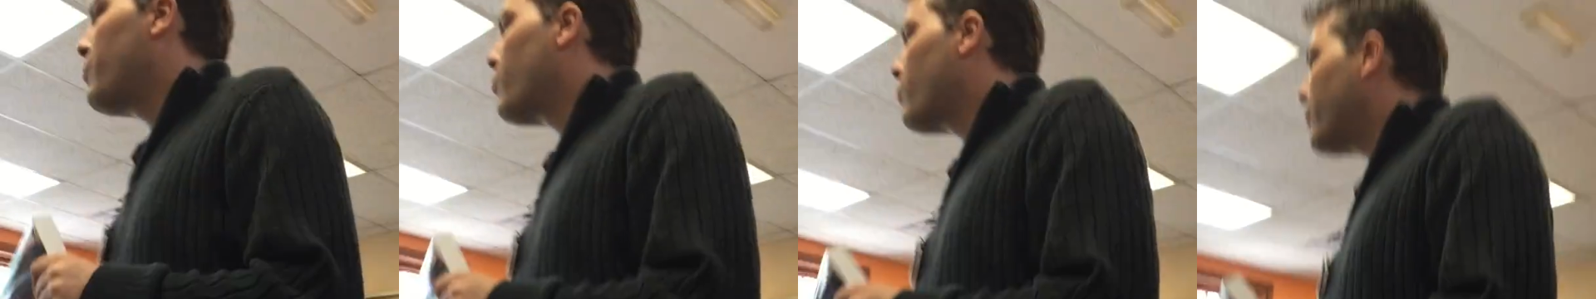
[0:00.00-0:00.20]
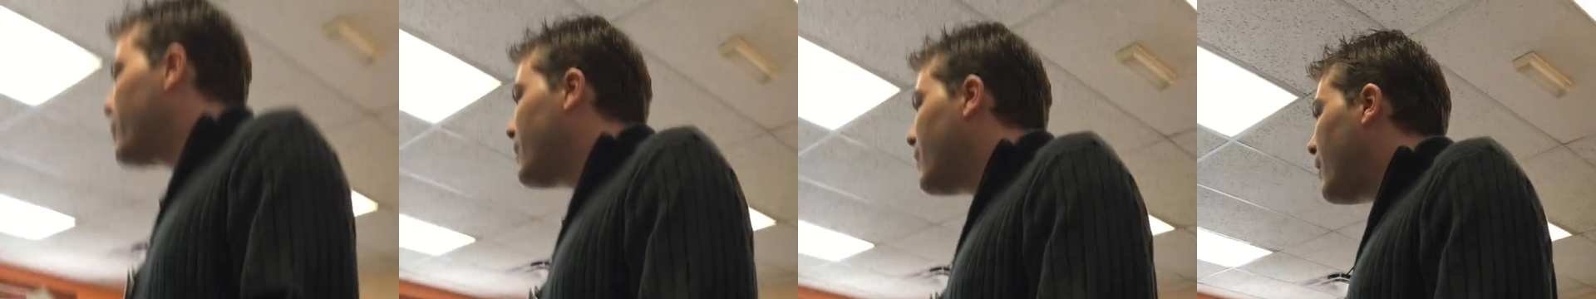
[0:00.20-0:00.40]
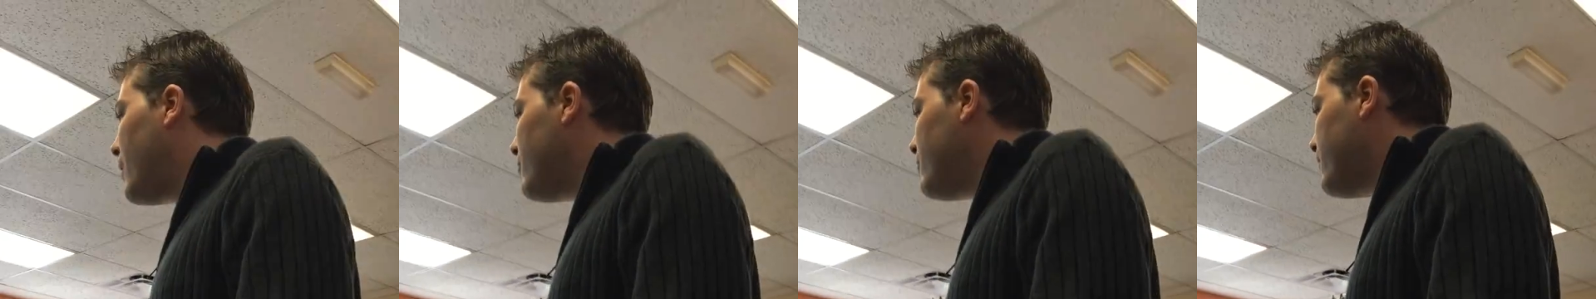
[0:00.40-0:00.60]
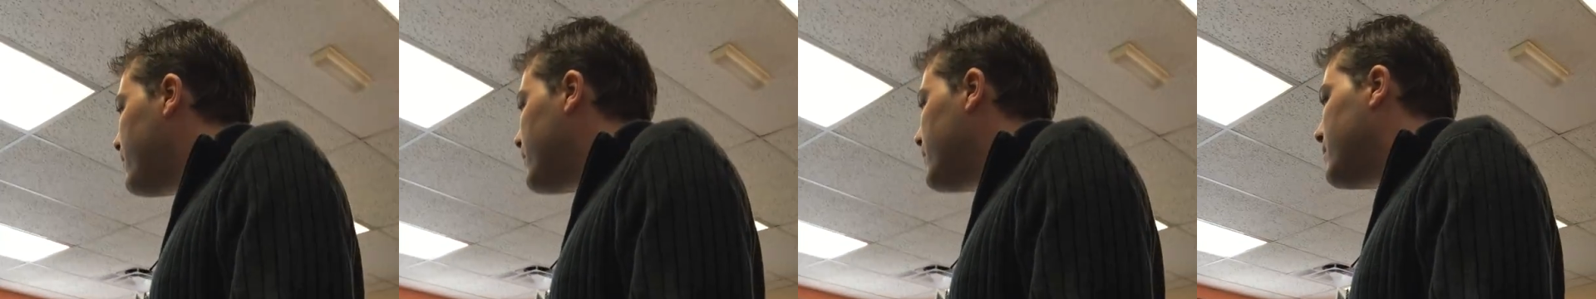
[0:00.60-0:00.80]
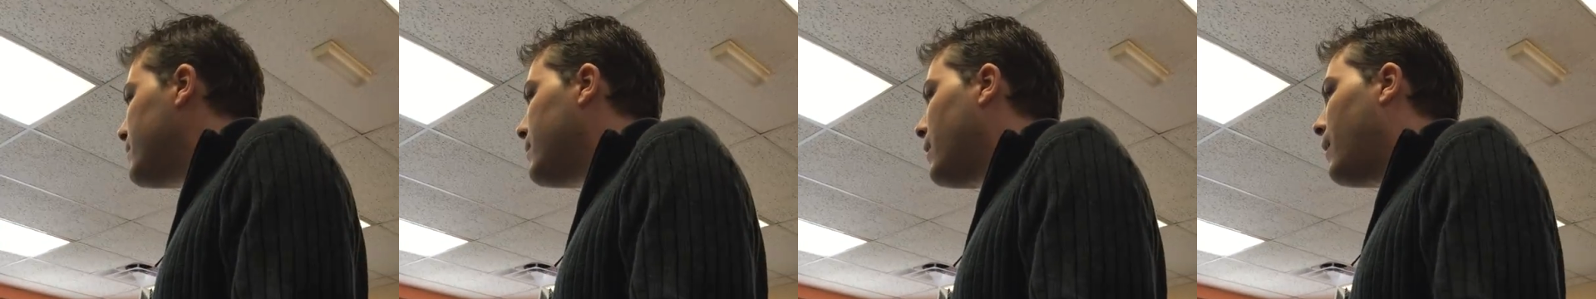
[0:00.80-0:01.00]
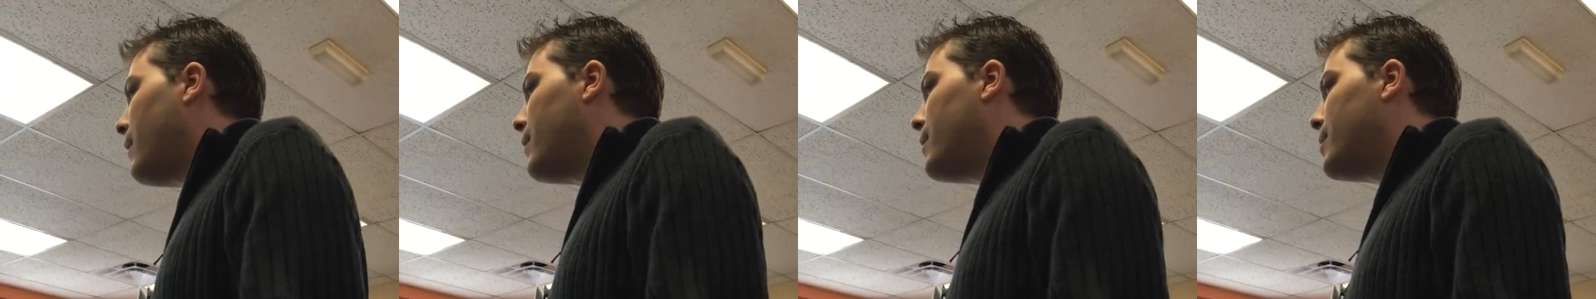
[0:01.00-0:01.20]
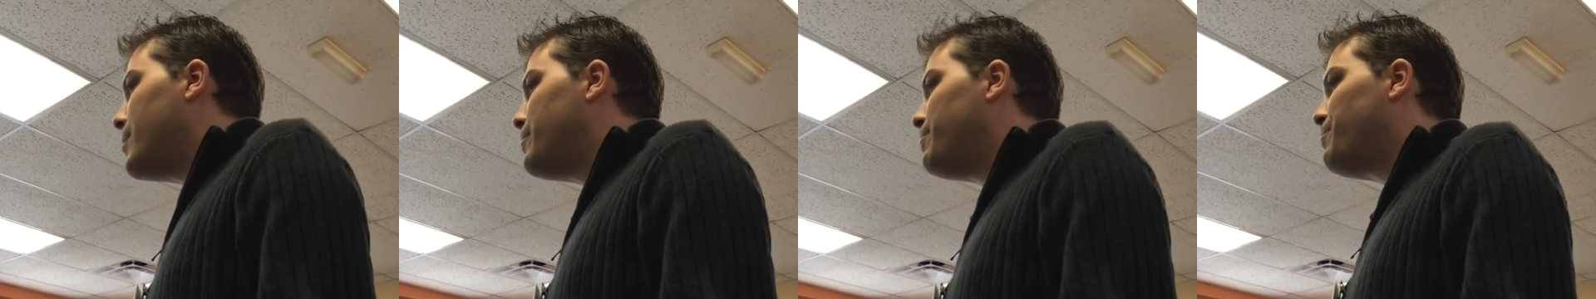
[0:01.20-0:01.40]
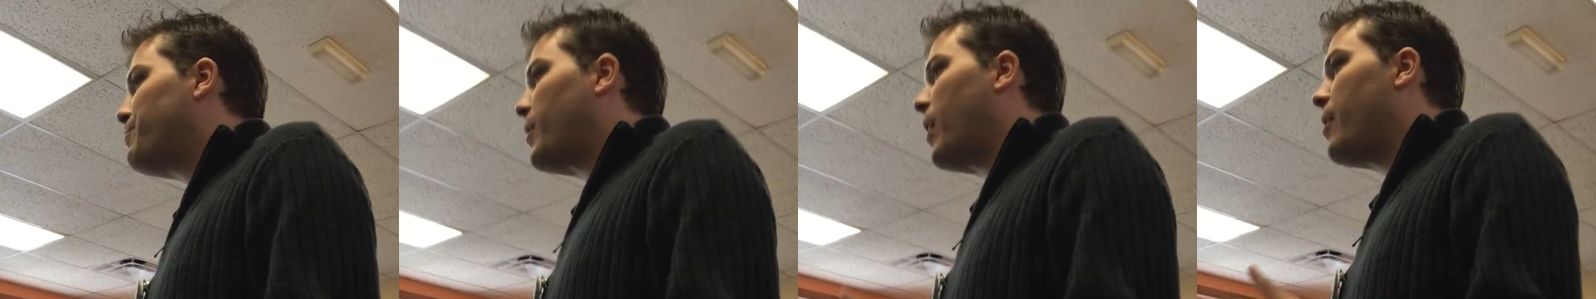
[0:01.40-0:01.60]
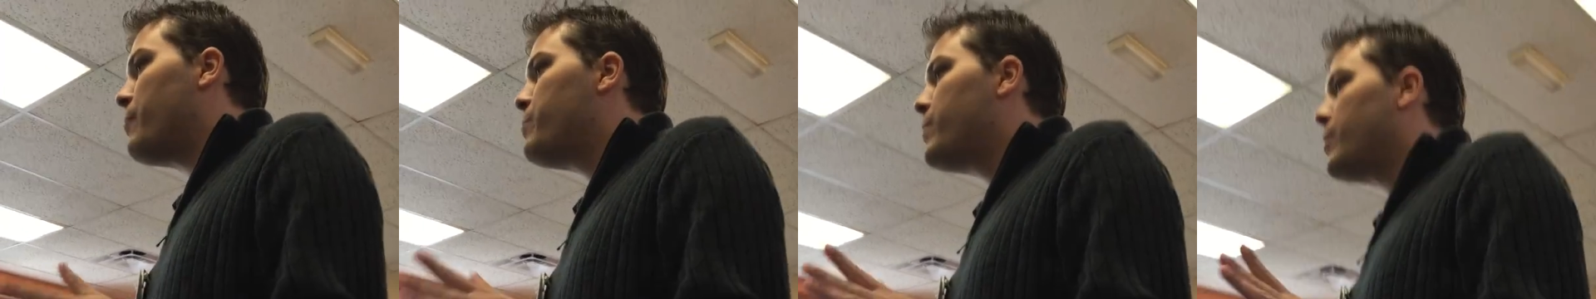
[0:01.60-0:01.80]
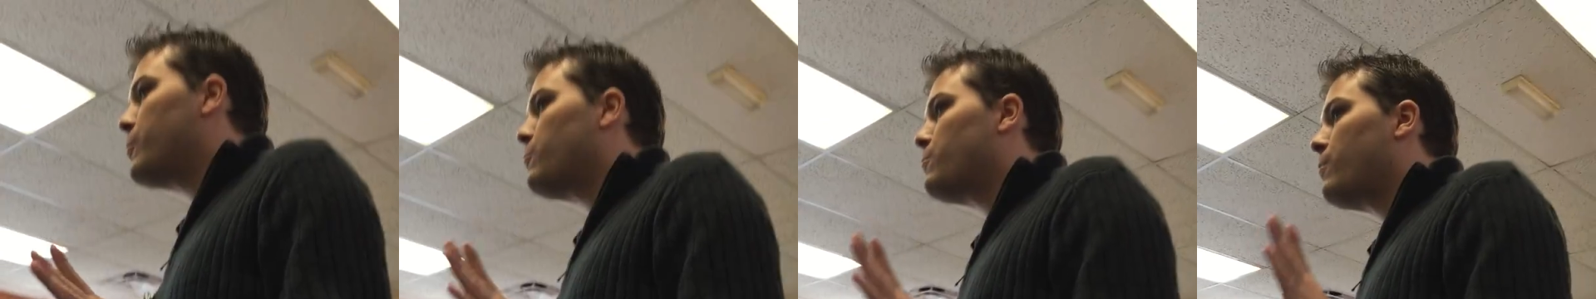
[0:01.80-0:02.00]
I'm Roy Love.
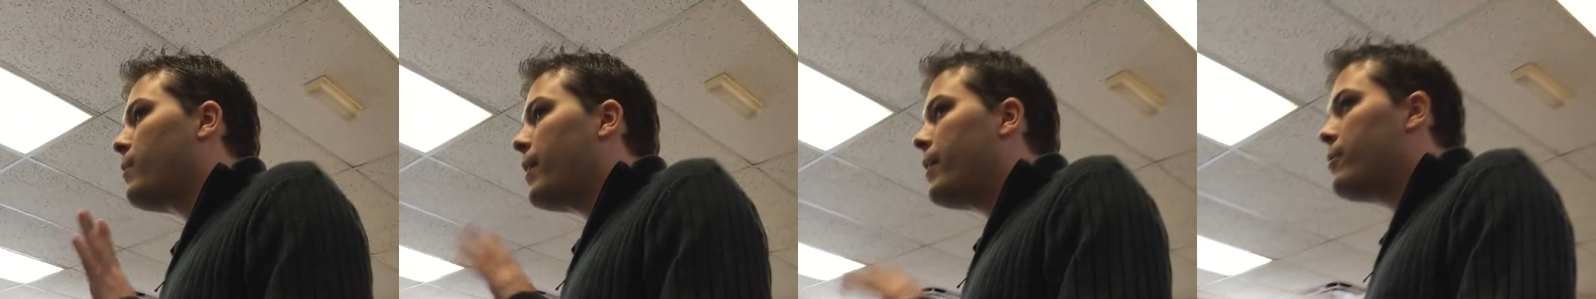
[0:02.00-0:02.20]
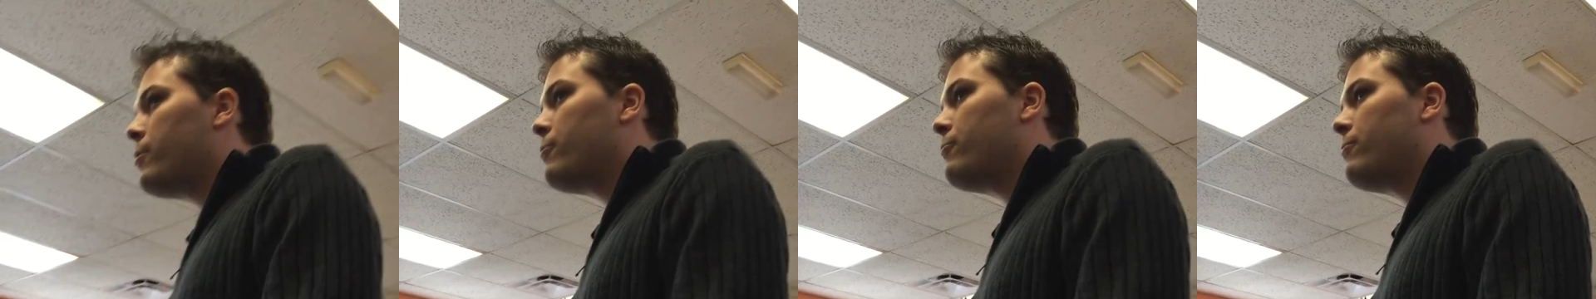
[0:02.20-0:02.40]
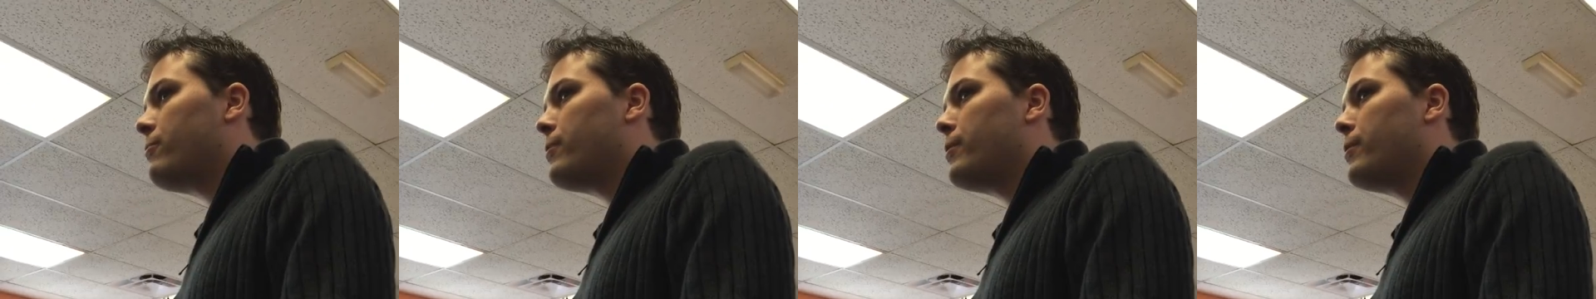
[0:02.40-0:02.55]
I've been a writer